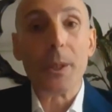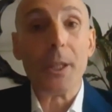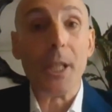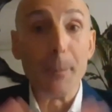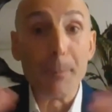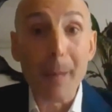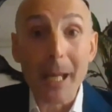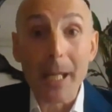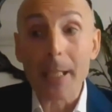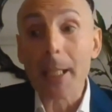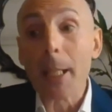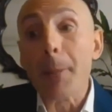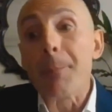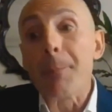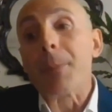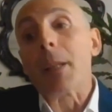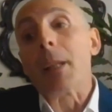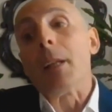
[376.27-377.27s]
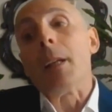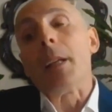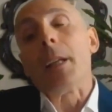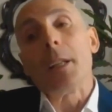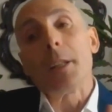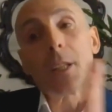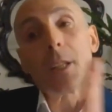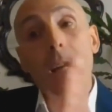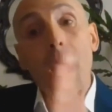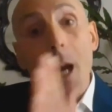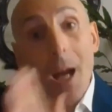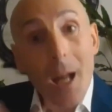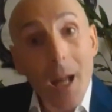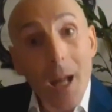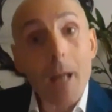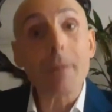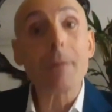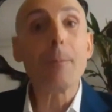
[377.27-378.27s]
they made. There
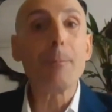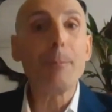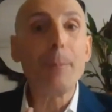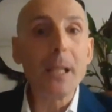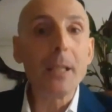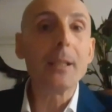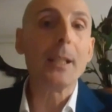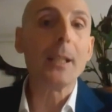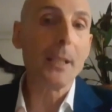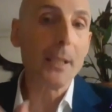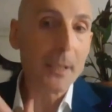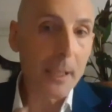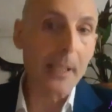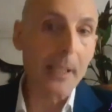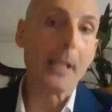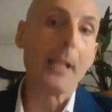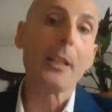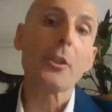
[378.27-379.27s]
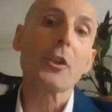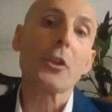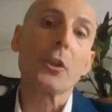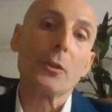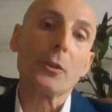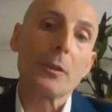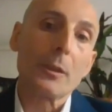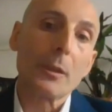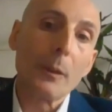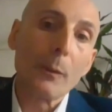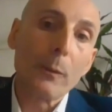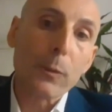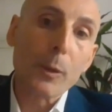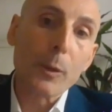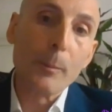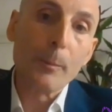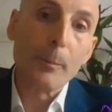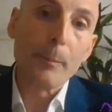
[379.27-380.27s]
have been indications
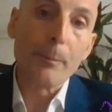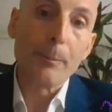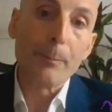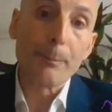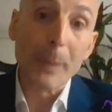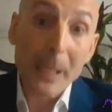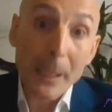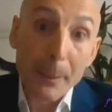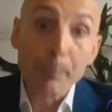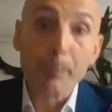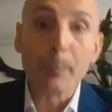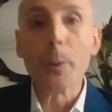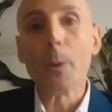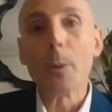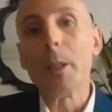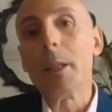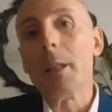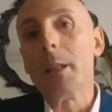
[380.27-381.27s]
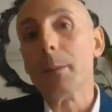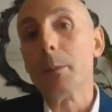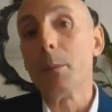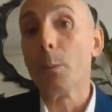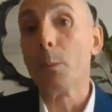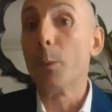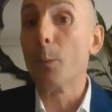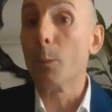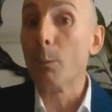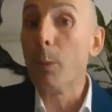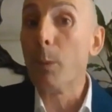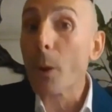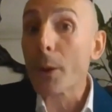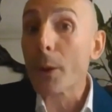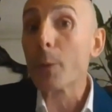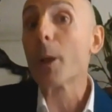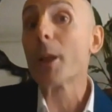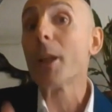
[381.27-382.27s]
from people,
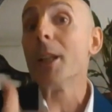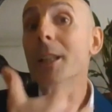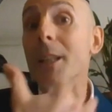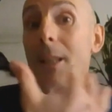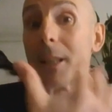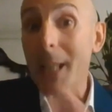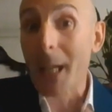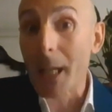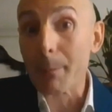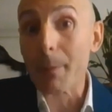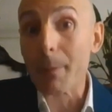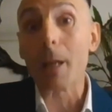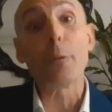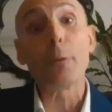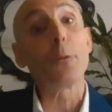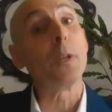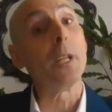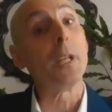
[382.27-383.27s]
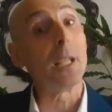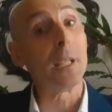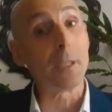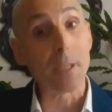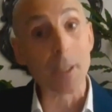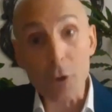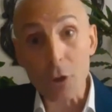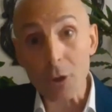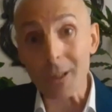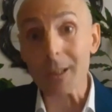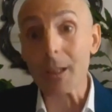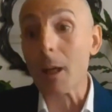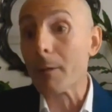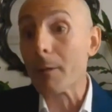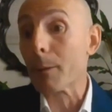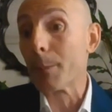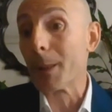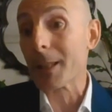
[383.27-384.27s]
both within the IMF and national
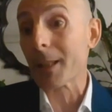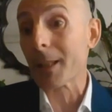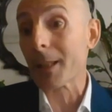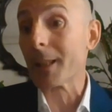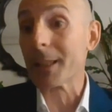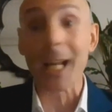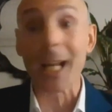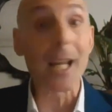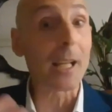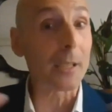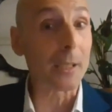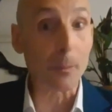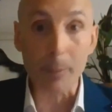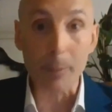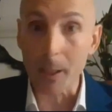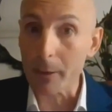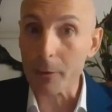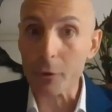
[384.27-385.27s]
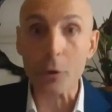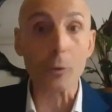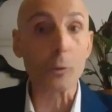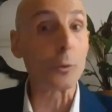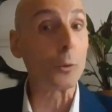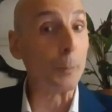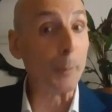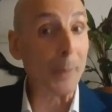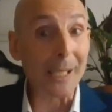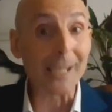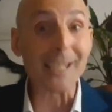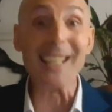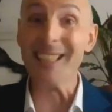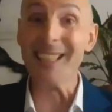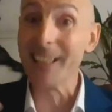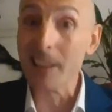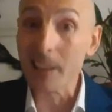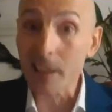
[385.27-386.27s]
governments that I had the pleasure to meet
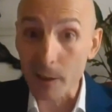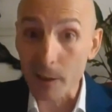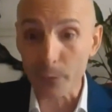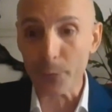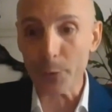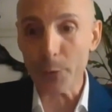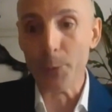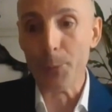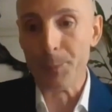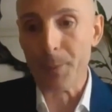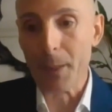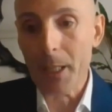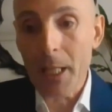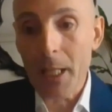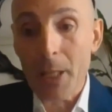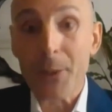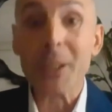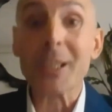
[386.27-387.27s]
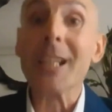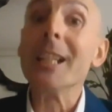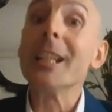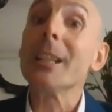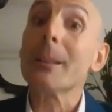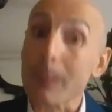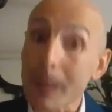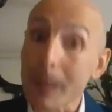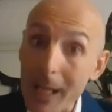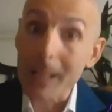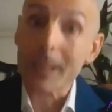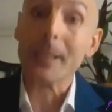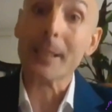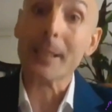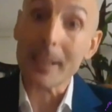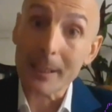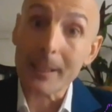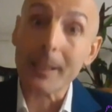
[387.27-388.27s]
and interview, that in
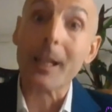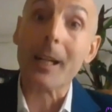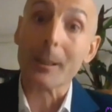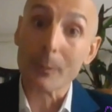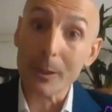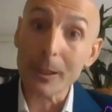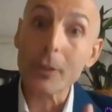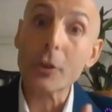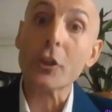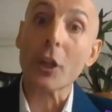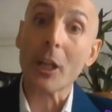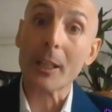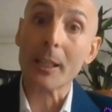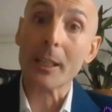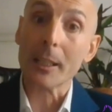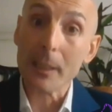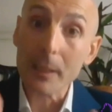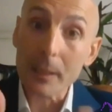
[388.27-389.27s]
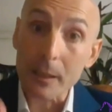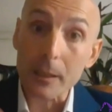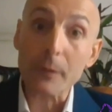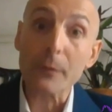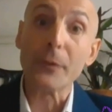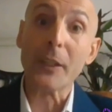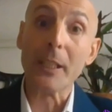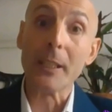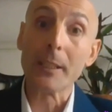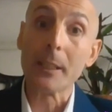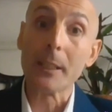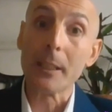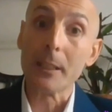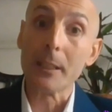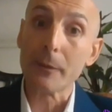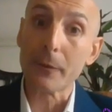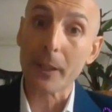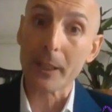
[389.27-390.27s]
reality, actually, China intervened
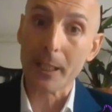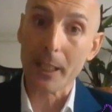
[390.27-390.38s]
in